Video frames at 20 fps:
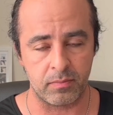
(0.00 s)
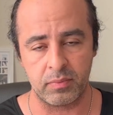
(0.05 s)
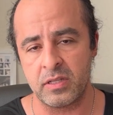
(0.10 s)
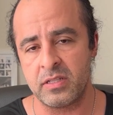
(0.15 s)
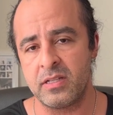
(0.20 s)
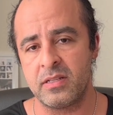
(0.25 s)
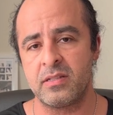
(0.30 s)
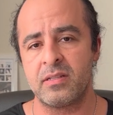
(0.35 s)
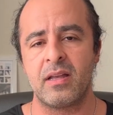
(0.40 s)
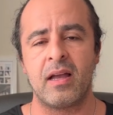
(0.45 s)

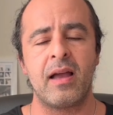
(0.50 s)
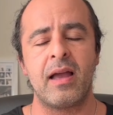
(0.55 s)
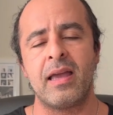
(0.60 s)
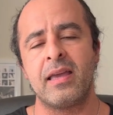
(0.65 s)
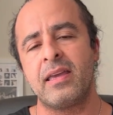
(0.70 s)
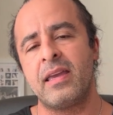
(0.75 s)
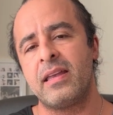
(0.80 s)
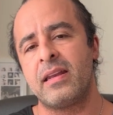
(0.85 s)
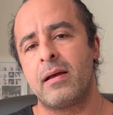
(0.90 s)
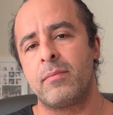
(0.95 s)
This is
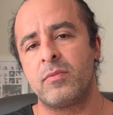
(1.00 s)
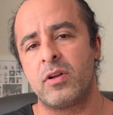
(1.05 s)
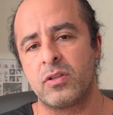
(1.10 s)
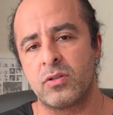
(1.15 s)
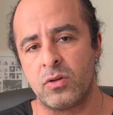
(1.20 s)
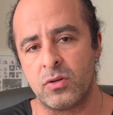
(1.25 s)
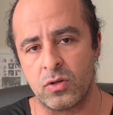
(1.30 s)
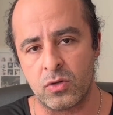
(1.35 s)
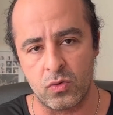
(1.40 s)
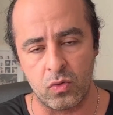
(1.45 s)
again, I'm not
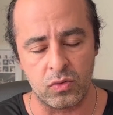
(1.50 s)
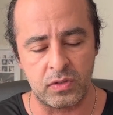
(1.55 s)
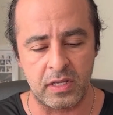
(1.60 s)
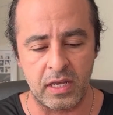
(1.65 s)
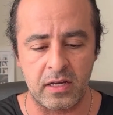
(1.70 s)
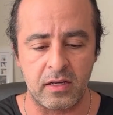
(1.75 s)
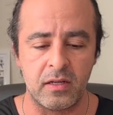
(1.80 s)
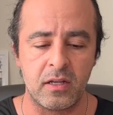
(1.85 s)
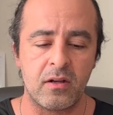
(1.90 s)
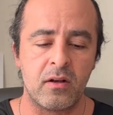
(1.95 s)
going to go
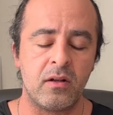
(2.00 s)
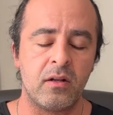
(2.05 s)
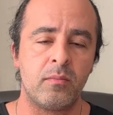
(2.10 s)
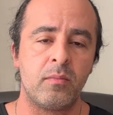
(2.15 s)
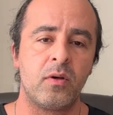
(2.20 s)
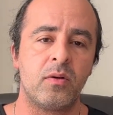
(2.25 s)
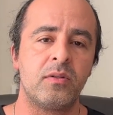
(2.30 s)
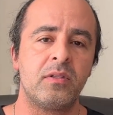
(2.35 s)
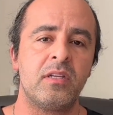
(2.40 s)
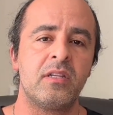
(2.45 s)
technical
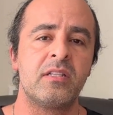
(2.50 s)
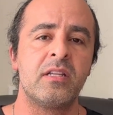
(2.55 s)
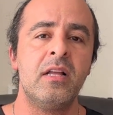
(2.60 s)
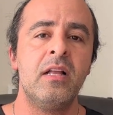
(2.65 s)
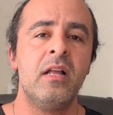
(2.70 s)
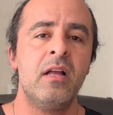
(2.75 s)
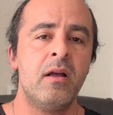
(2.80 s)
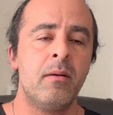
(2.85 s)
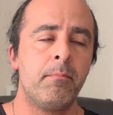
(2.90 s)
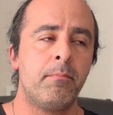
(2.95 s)
about this,
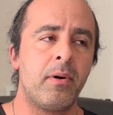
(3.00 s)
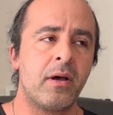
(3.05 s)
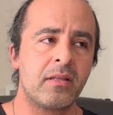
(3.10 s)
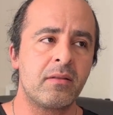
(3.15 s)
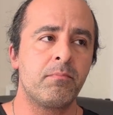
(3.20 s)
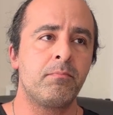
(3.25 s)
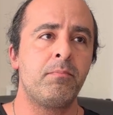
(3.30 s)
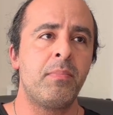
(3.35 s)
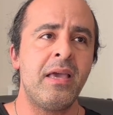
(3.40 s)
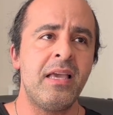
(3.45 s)

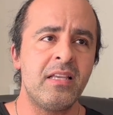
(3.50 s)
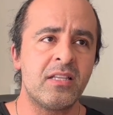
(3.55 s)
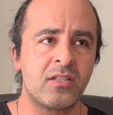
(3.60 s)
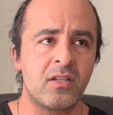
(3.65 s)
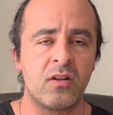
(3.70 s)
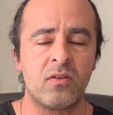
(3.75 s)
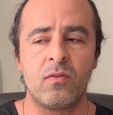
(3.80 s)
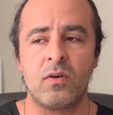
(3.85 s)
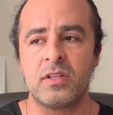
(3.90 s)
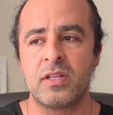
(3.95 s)
but based
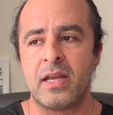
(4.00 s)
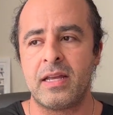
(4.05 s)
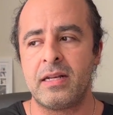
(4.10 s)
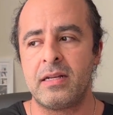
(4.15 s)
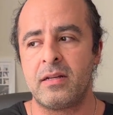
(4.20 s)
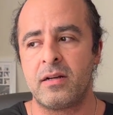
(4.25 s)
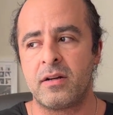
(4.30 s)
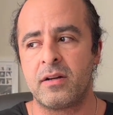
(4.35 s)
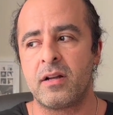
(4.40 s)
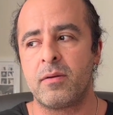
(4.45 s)
on what I
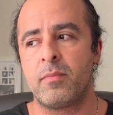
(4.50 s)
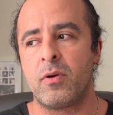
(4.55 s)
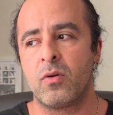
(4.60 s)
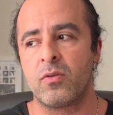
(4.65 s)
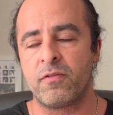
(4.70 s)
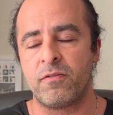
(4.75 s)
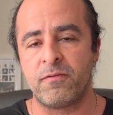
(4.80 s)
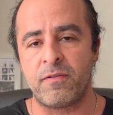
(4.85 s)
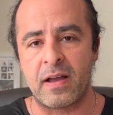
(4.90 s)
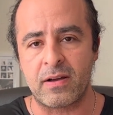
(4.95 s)
learned about
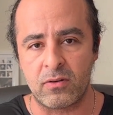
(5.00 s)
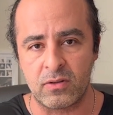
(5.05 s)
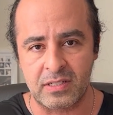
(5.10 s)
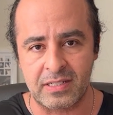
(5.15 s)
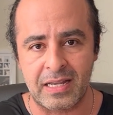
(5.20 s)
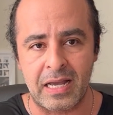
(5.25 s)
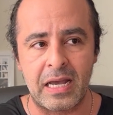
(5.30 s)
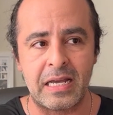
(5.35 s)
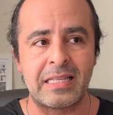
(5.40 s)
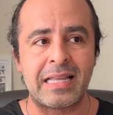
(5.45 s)

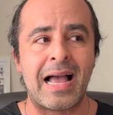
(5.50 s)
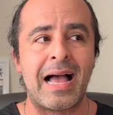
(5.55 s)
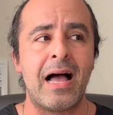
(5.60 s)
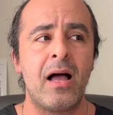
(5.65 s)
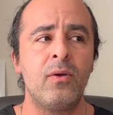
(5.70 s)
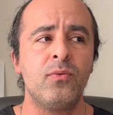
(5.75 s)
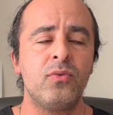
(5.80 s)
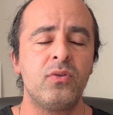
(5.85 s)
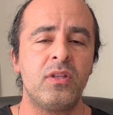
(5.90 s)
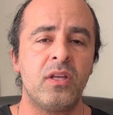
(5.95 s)
phagocyte,
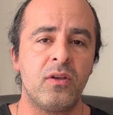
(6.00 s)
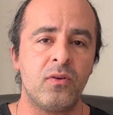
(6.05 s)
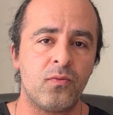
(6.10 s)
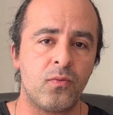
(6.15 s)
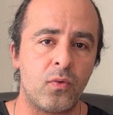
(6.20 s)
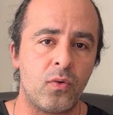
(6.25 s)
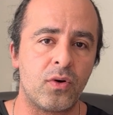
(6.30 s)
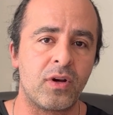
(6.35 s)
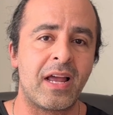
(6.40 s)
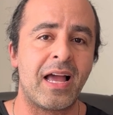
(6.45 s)
how do they
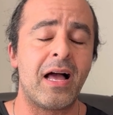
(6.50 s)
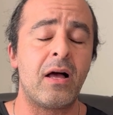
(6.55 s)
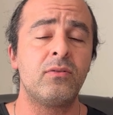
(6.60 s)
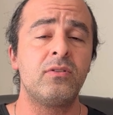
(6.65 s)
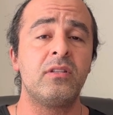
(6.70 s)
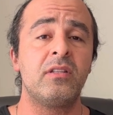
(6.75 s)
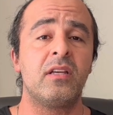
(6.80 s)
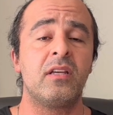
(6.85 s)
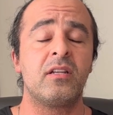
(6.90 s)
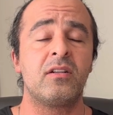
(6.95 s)
work, how
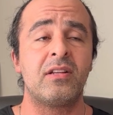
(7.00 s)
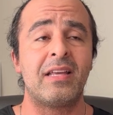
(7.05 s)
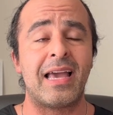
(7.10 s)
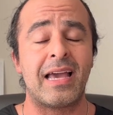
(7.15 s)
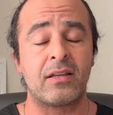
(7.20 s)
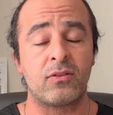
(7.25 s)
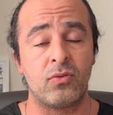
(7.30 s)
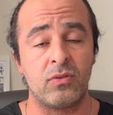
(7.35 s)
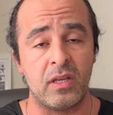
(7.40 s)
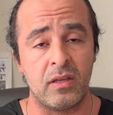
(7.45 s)
do they
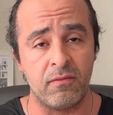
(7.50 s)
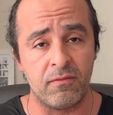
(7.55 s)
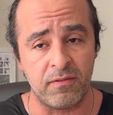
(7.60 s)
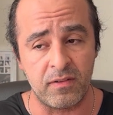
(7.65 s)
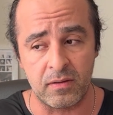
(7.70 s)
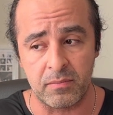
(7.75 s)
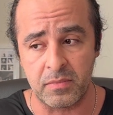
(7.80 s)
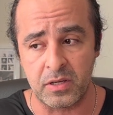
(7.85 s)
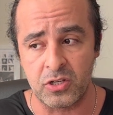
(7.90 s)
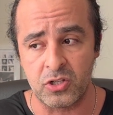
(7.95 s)
react to the
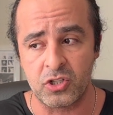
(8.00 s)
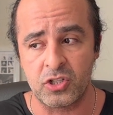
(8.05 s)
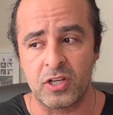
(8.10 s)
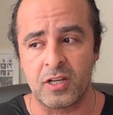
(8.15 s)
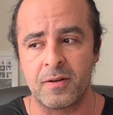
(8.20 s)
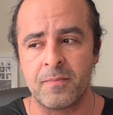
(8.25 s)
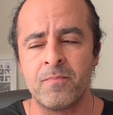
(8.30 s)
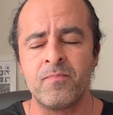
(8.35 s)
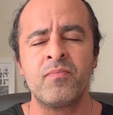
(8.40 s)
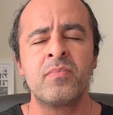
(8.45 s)

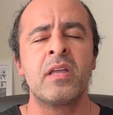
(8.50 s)
inflammation,